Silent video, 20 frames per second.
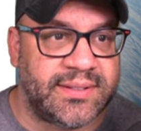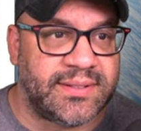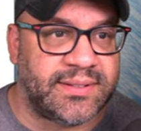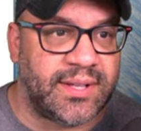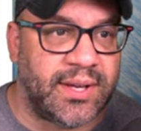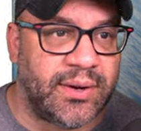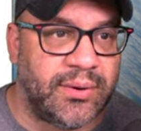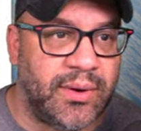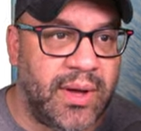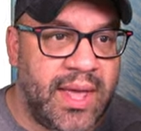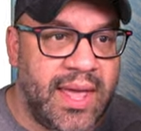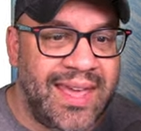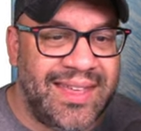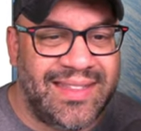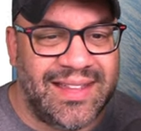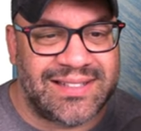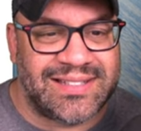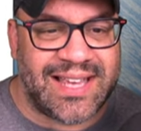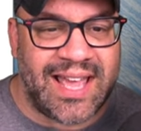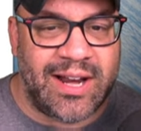So
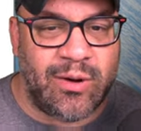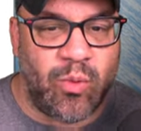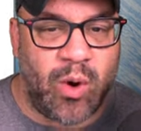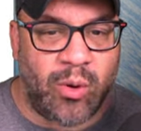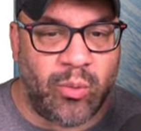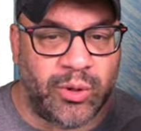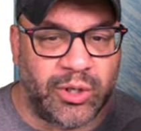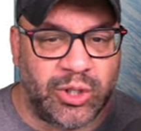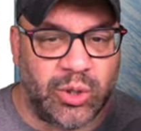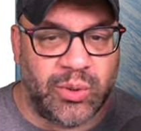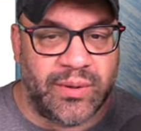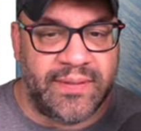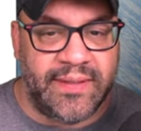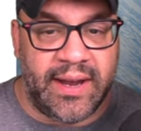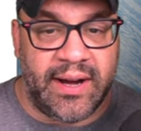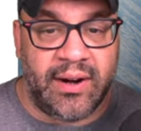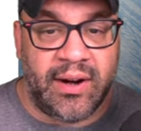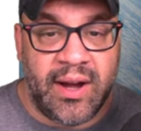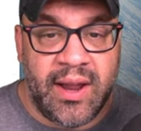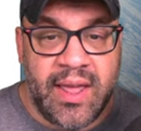that's kind of what we're doing
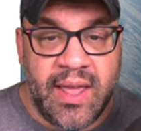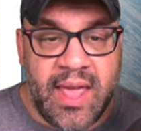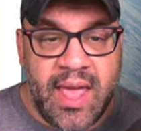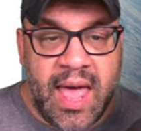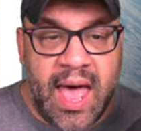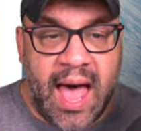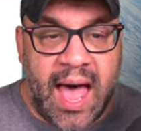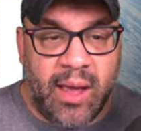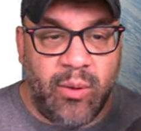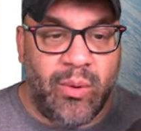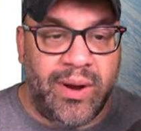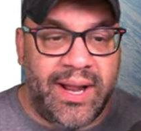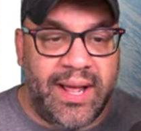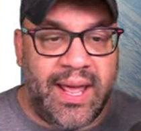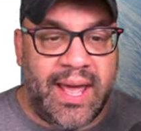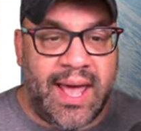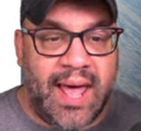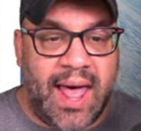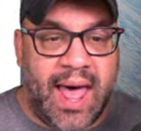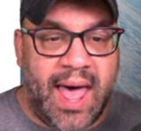there. I want to.
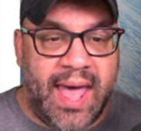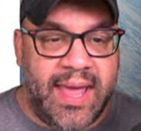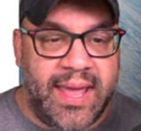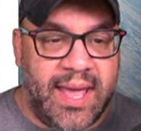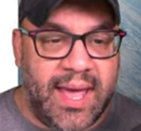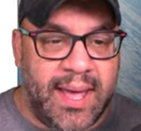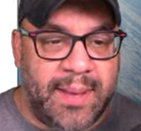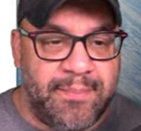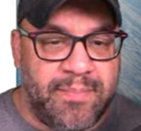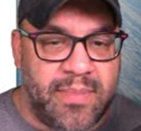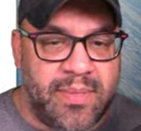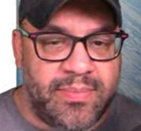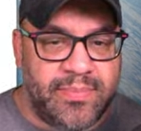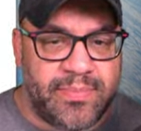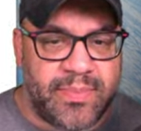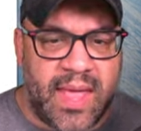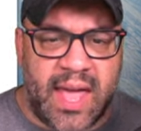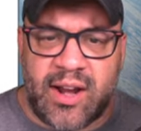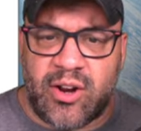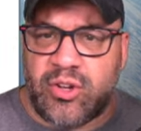I um.
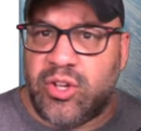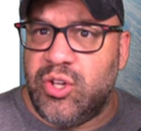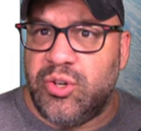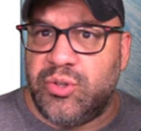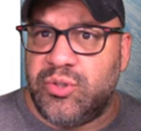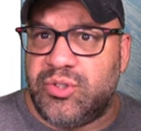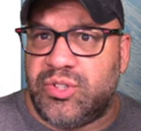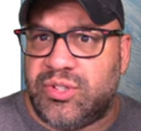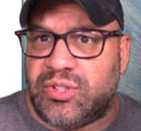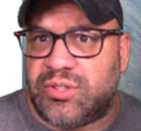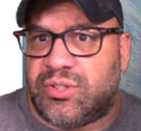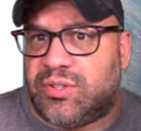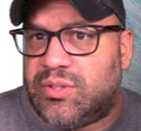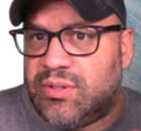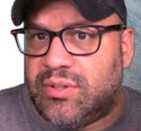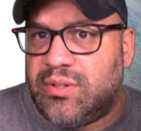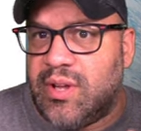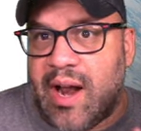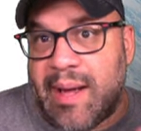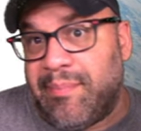I don't use.
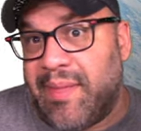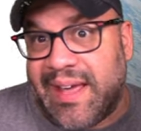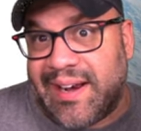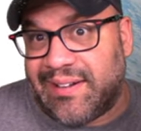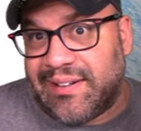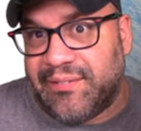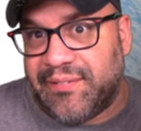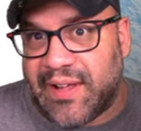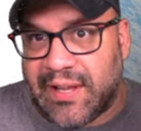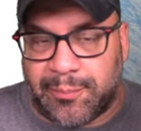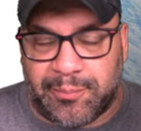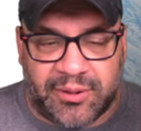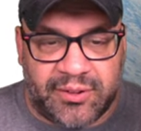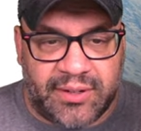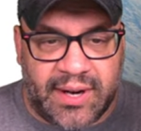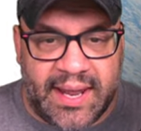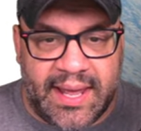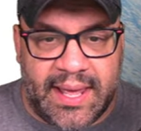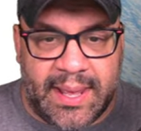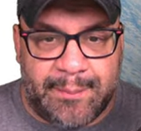You know, I'm not a
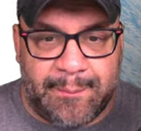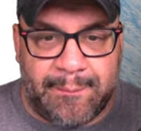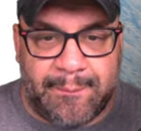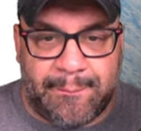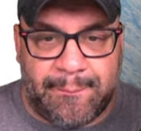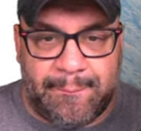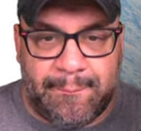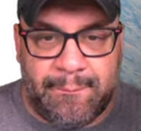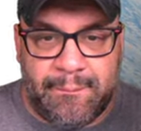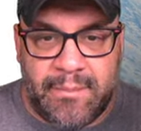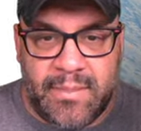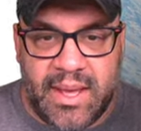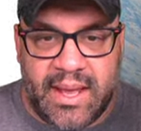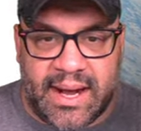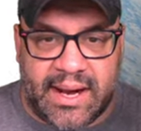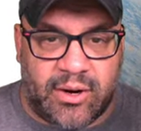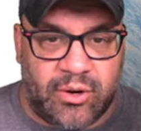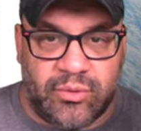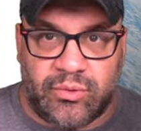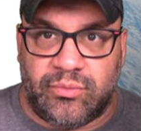developer. Um,
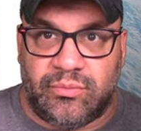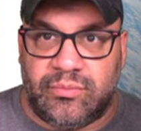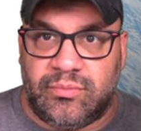and I don't.